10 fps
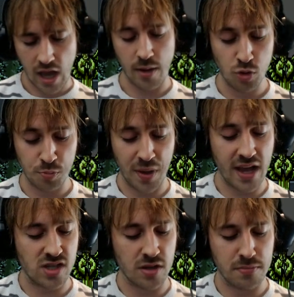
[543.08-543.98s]
you
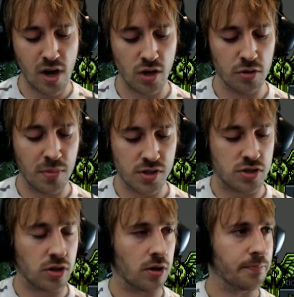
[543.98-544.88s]
pass the model
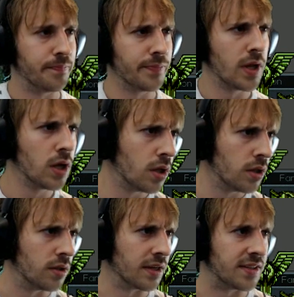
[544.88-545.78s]
monster like